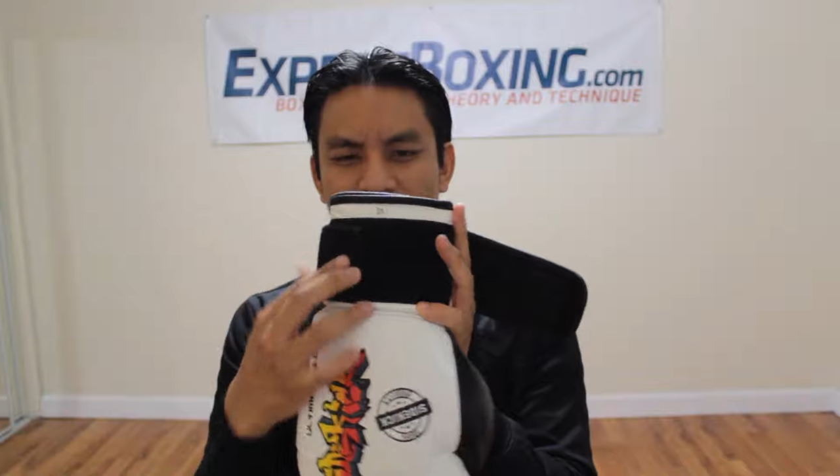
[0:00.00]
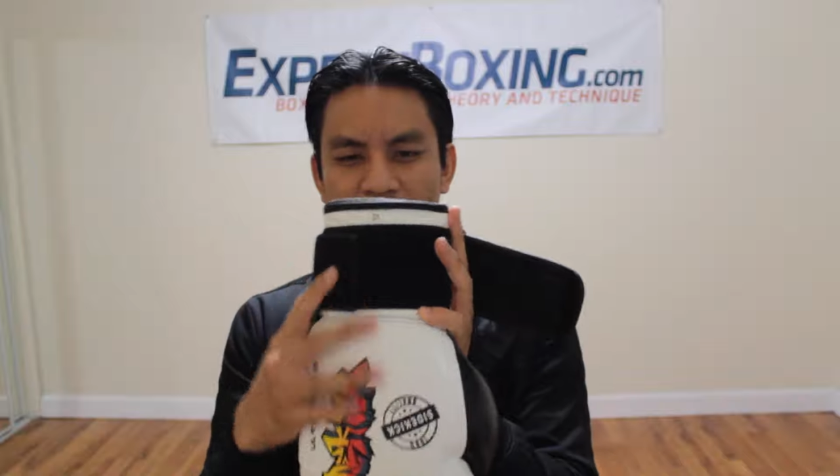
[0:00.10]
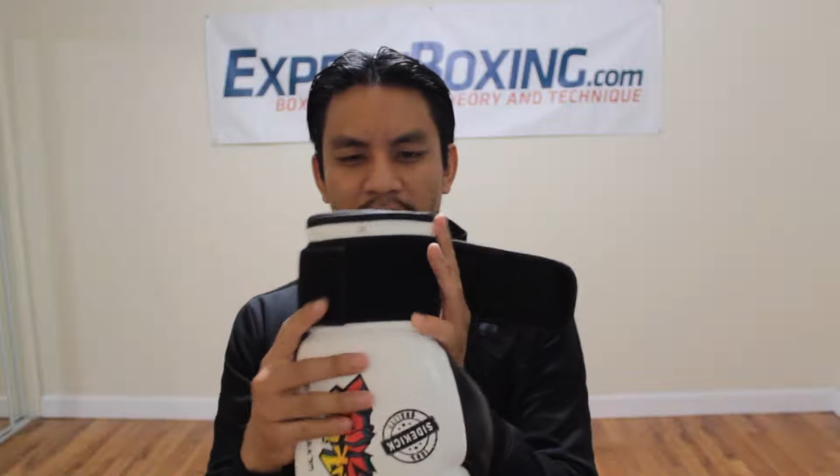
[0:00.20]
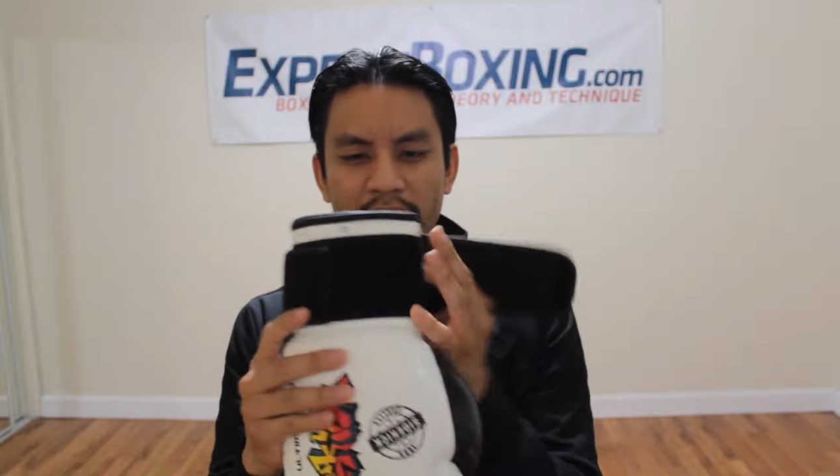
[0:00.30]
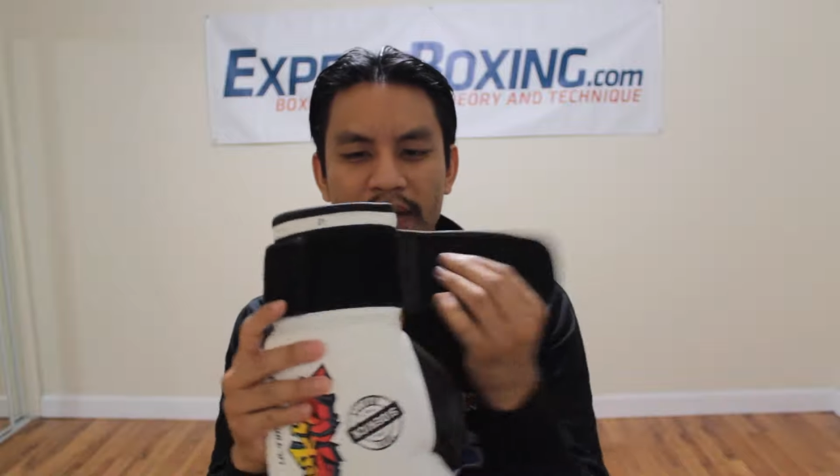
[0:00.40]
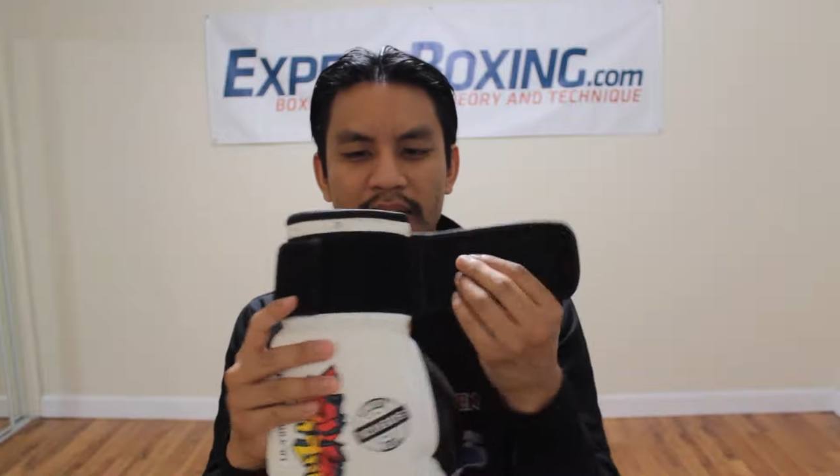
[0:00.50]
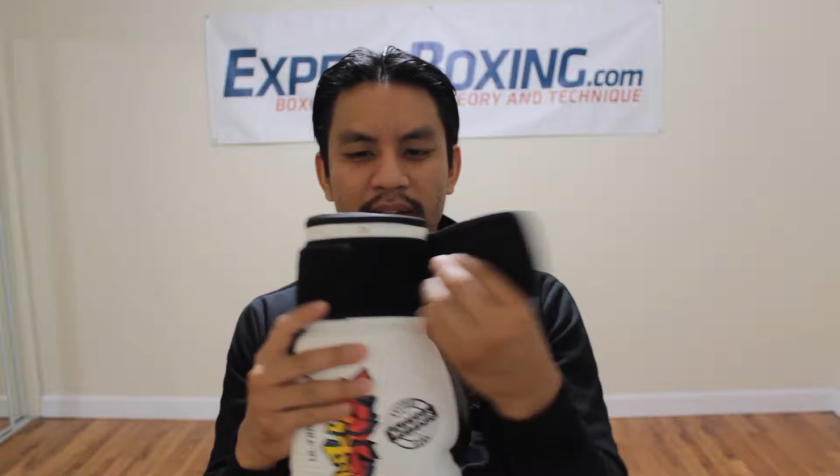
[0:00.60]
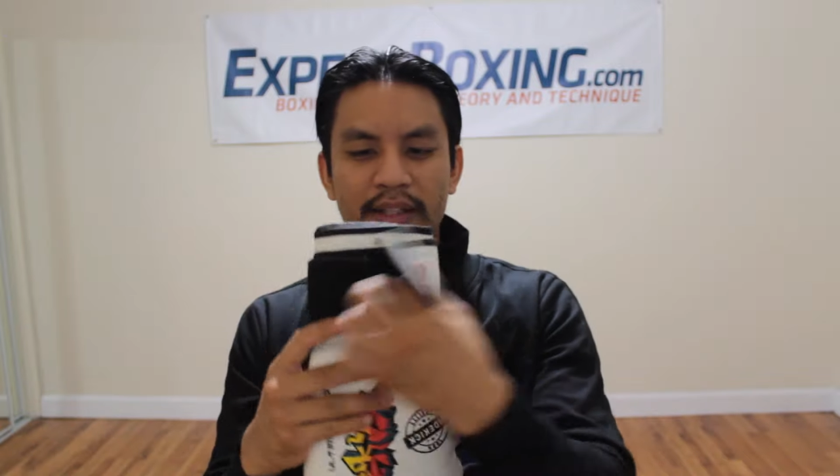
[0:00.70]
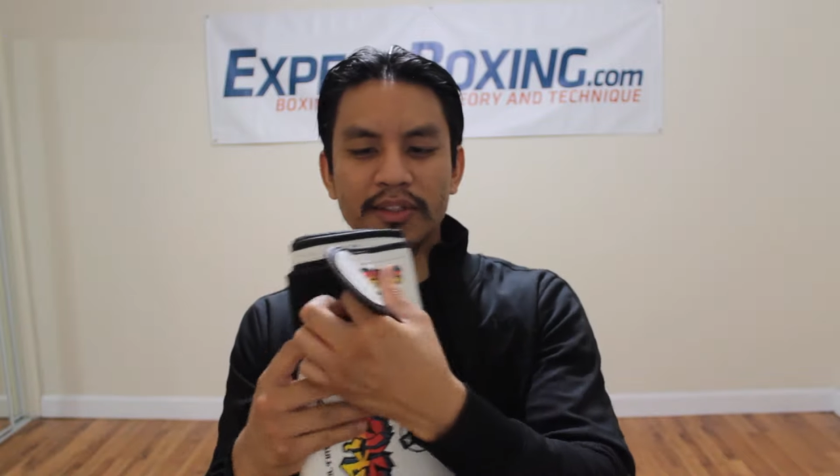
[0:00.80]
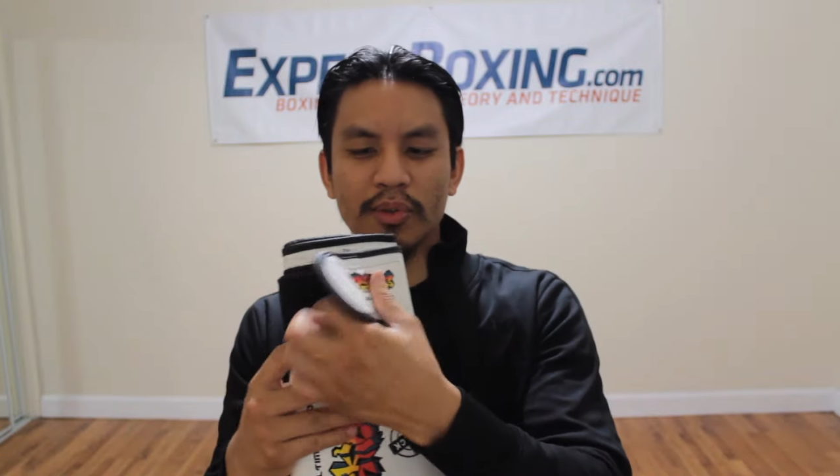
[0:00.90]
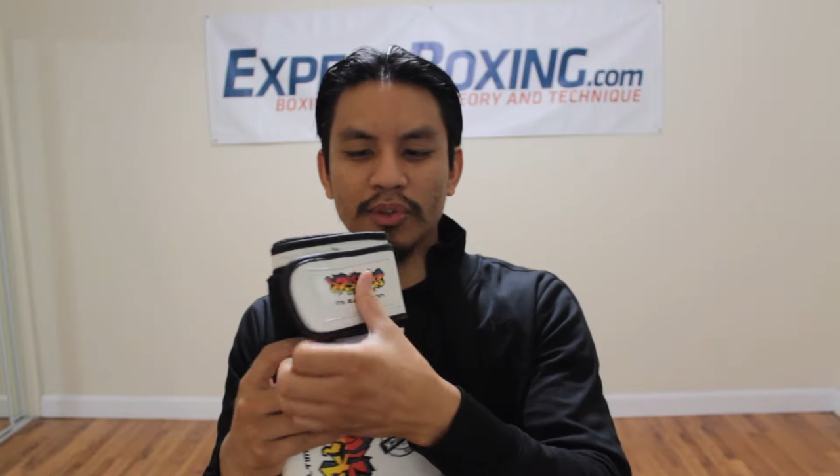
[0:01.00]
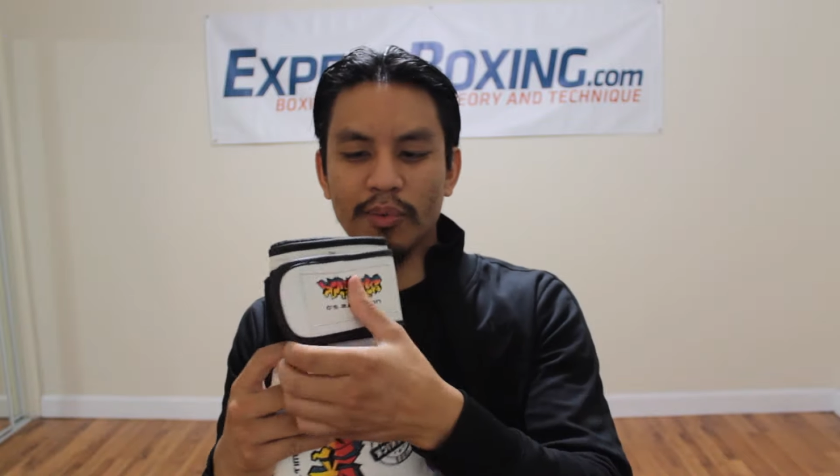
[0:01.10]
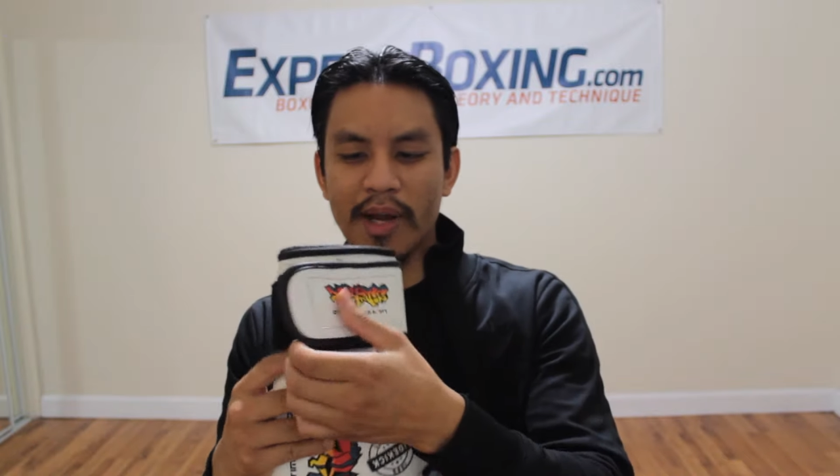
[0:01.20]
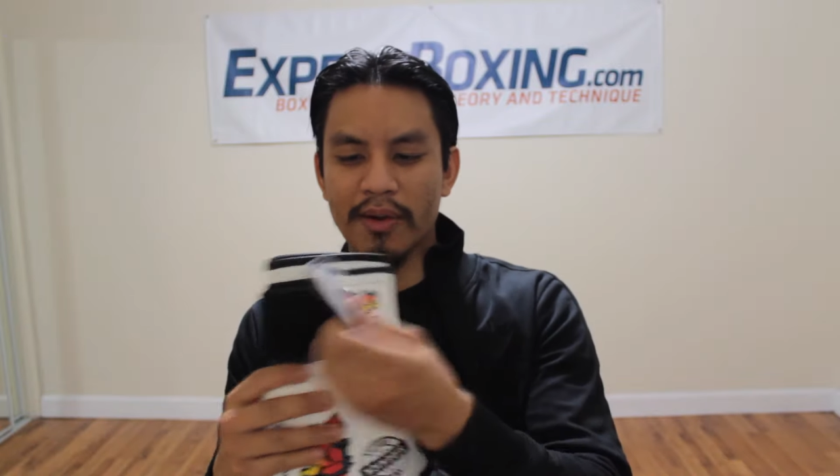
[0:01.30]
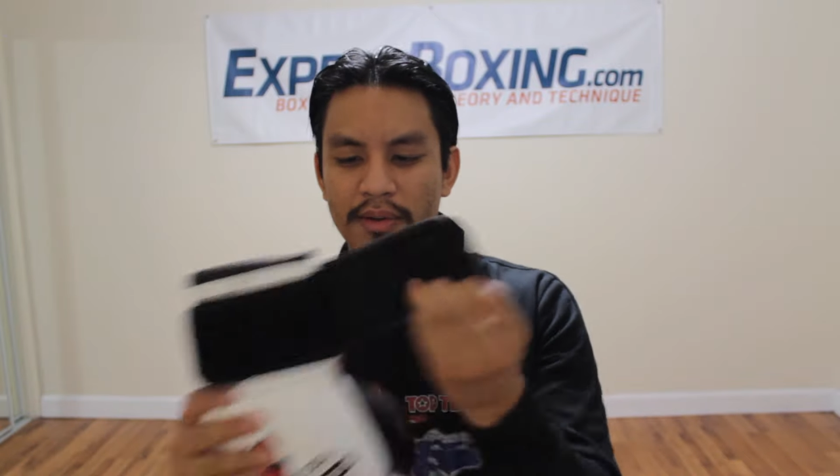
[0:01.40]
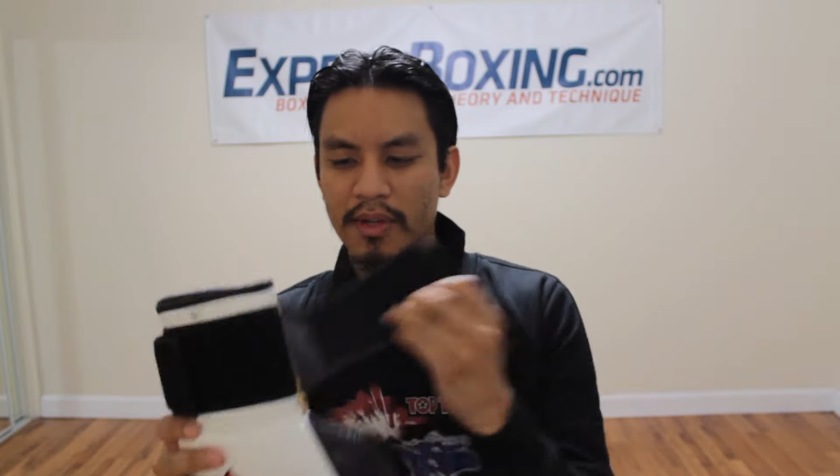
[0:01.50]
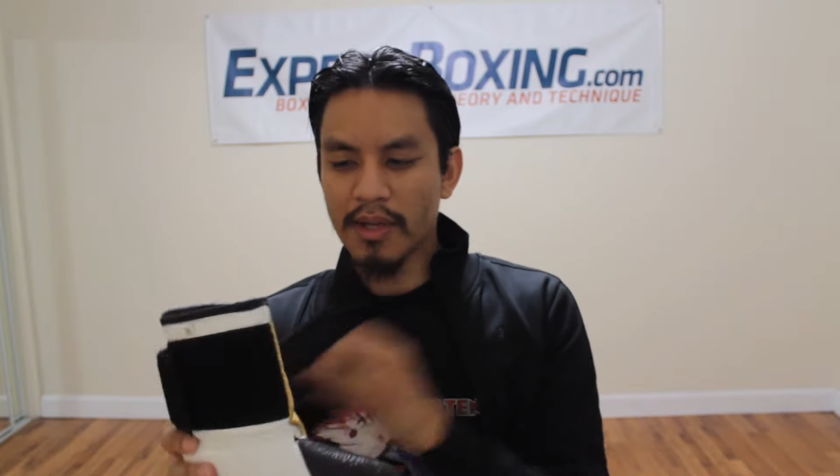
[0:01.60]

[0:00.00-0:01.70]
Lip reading: side and then this goes around.